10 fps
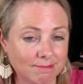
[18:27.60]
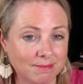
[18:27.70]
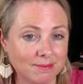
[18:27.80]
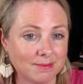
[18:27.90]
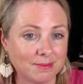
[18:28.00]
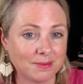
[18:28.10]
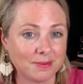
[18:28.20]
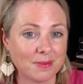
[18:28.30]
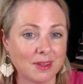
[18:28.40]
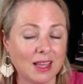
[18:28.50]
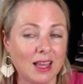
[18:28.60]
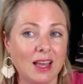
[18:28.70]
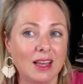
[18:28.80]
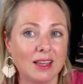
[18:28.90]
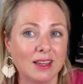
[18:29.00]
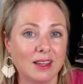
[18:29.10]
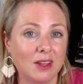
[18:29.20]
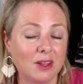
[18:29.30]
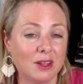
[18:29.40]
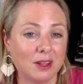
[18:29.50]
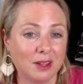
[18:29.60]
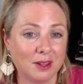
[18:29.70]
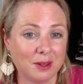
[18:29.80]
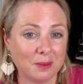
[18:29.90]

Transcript: No one is speaking in this clip.